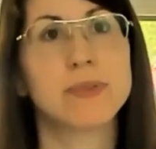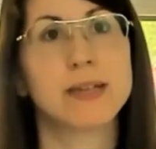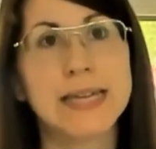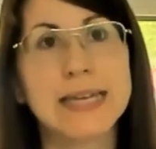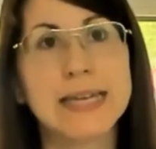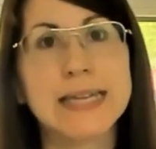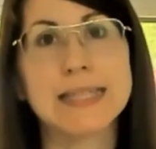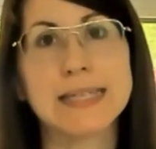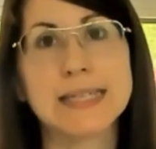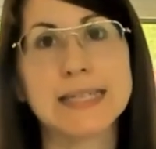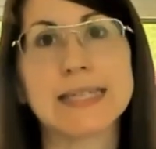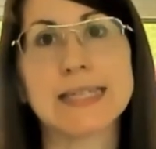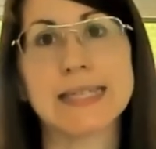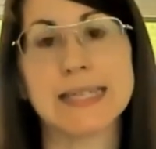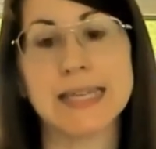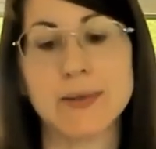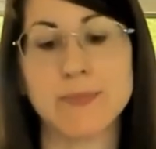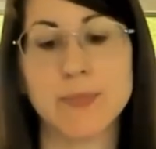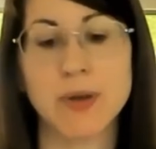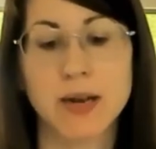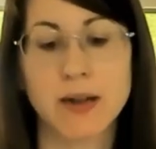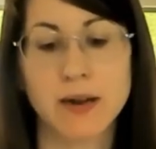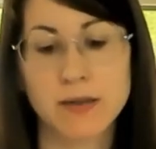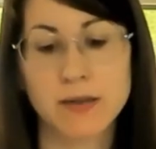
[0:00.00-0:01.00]
is
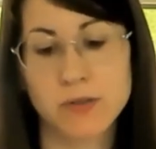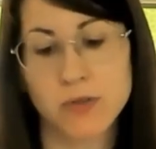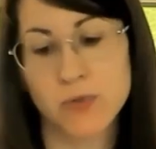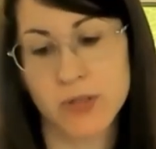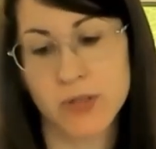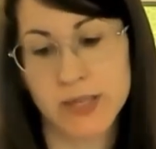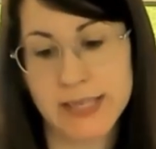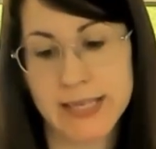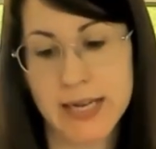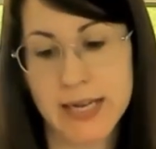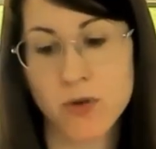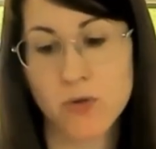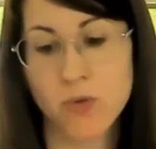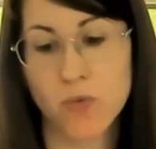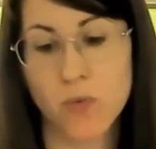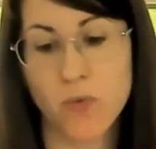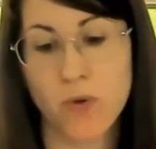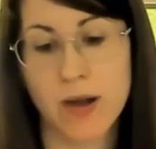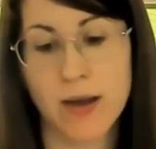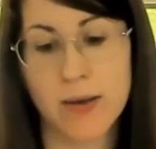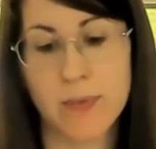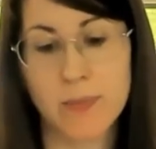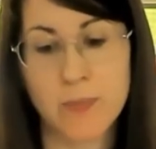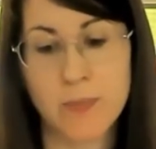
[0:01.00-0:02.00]
similar to the second
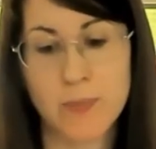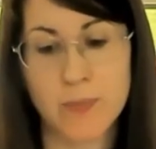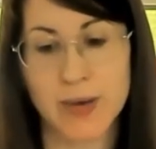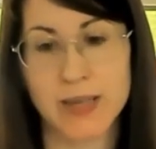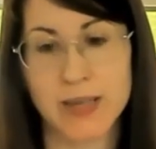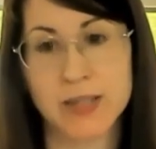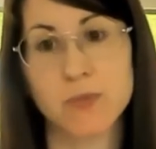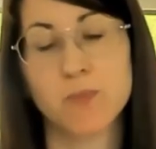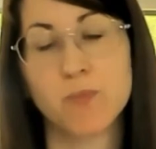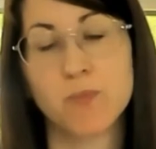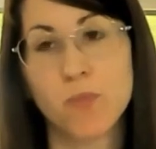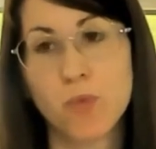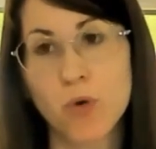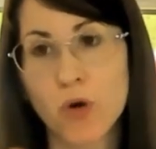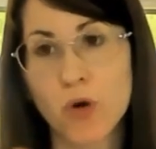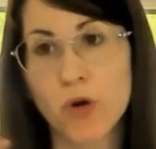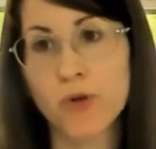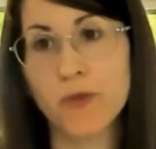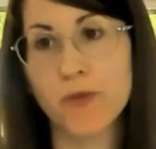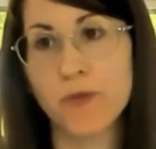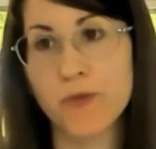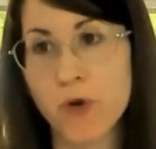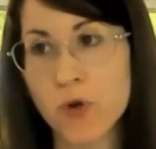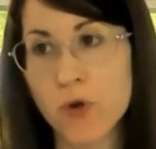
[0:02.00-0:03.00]
one, but
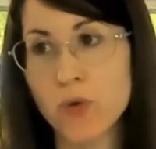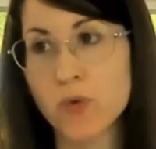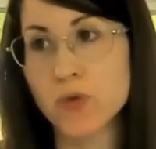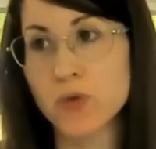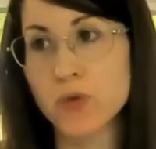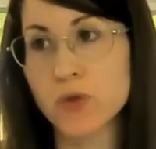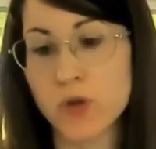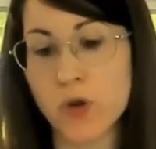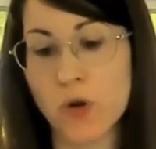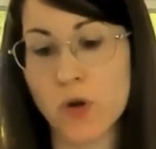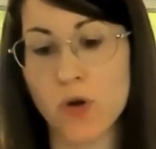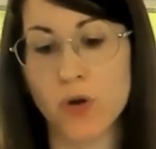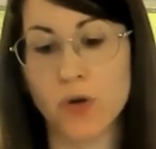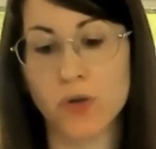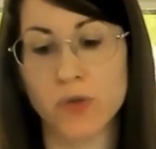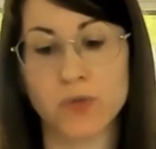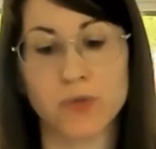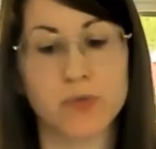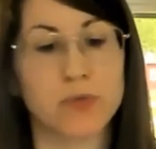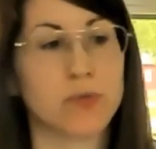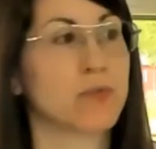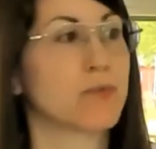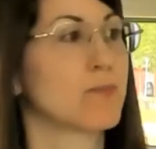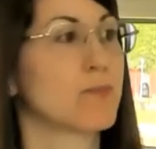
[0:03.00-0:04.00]
more focused
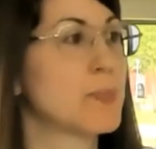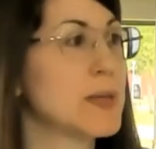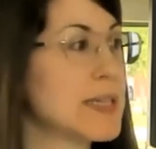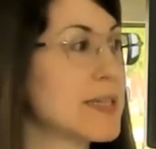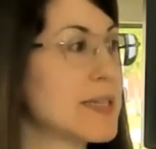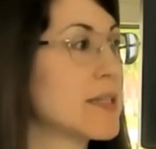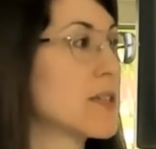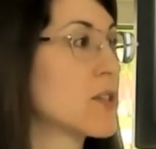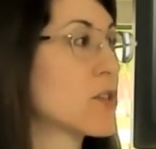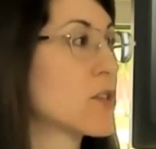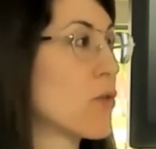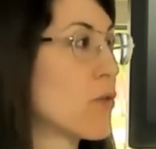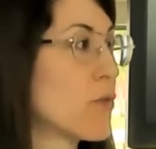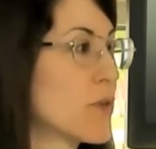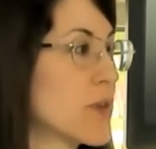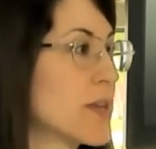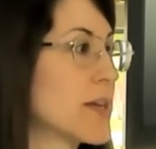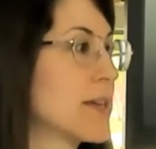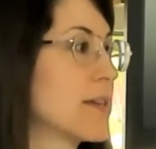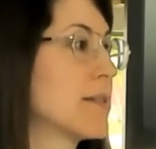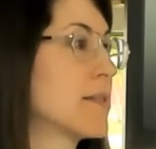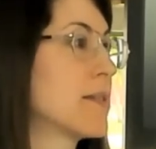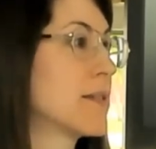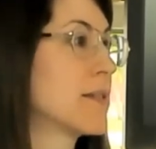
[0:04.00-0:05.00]
on
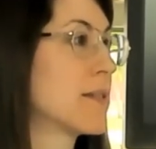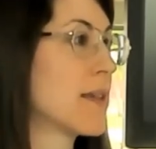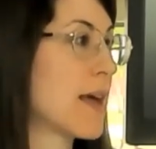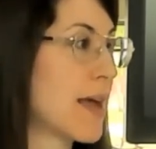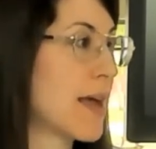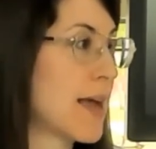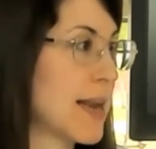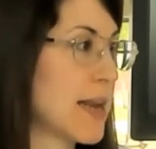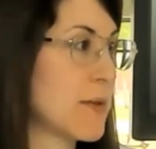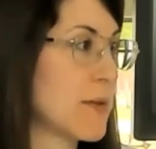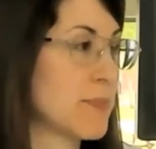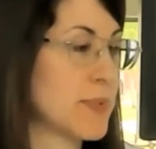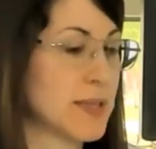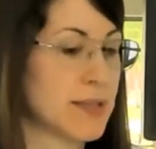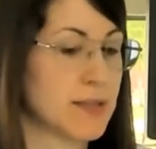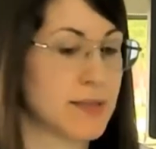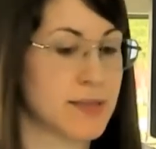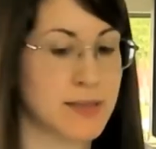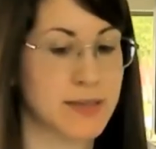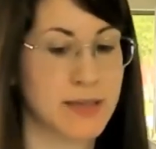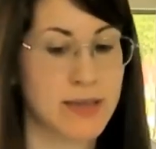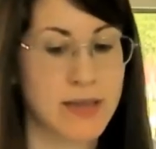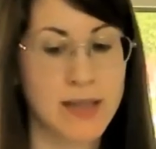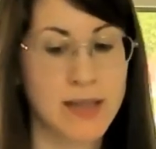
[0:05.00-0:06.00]
business-oriented
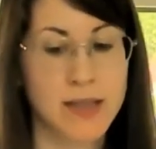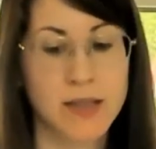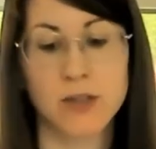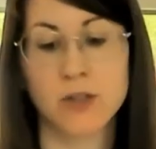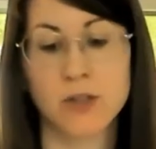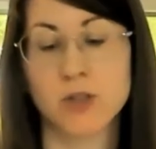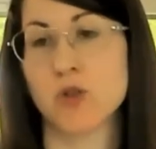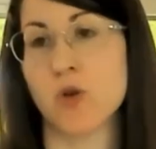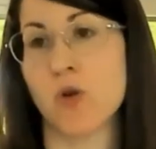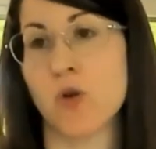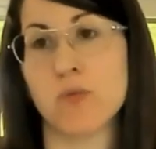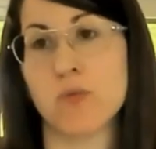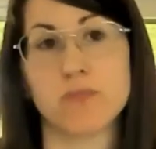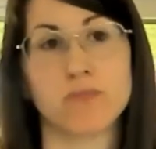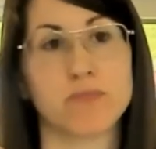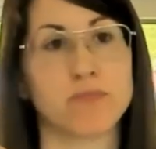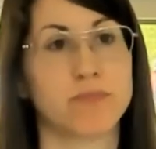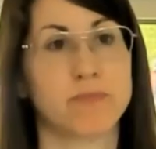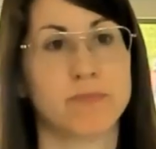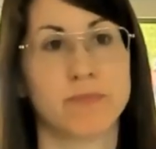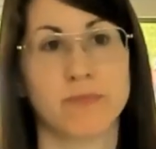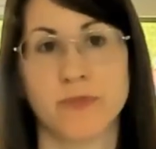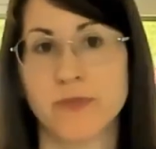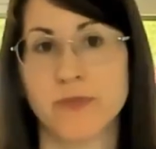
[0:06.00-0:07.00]
elements. So
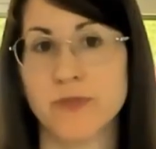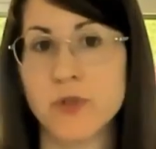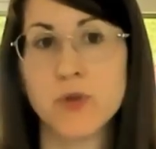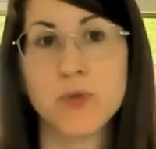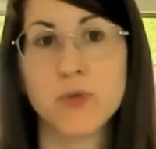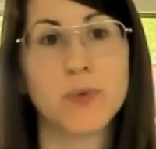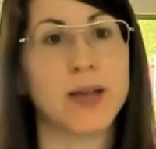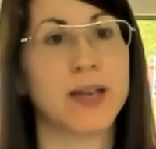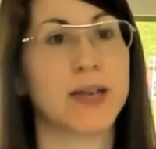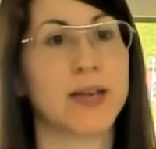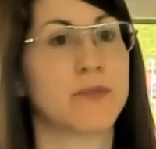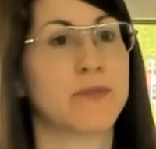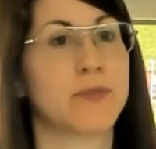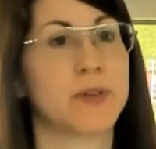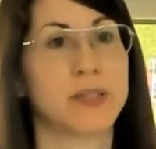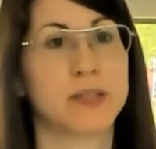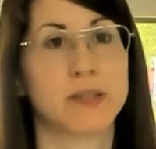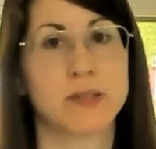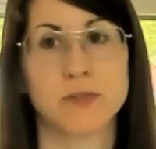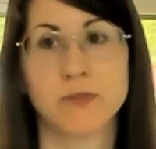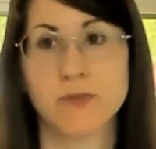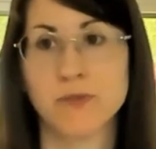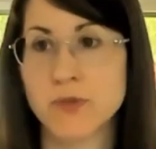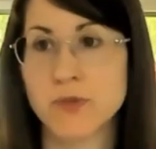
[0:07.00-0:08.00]
few
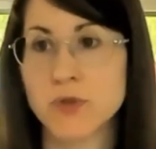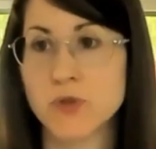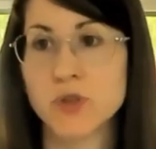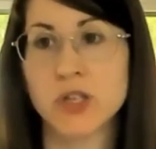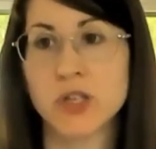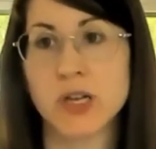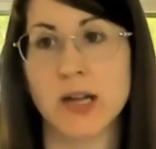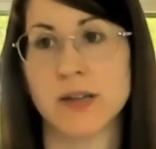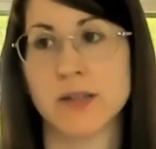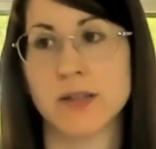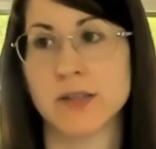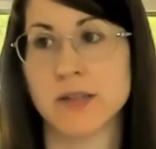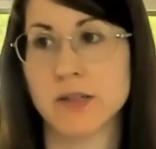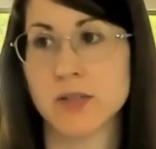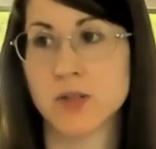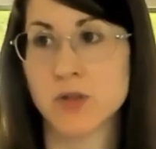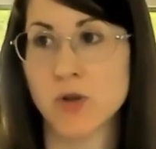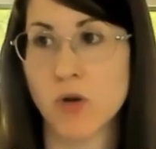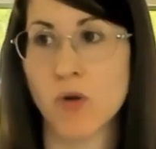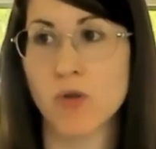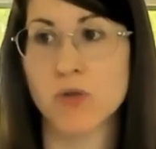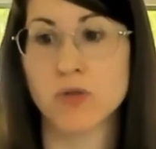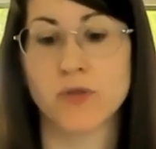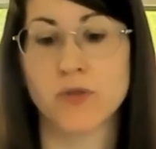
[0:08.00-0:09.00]
benefits, few challenges
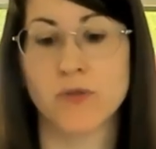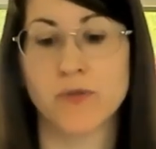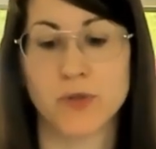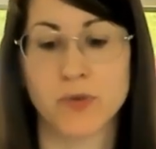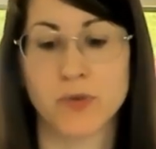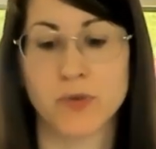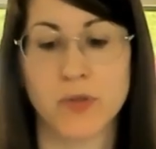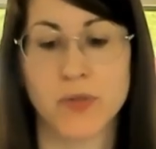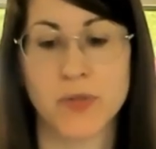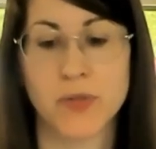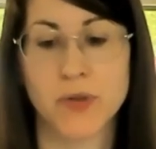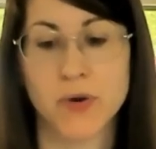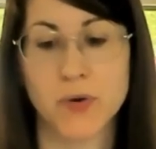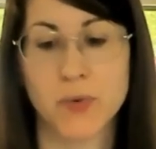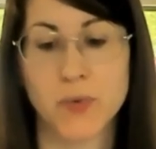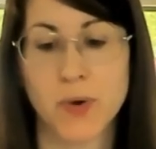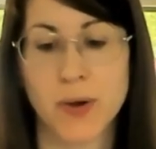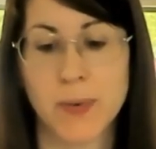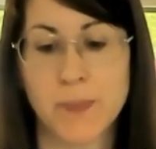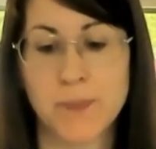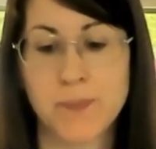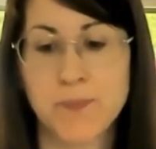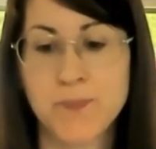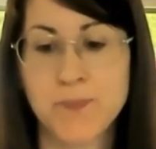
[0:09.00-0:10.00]
also for the third
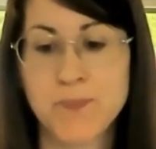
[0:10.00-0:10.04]
one.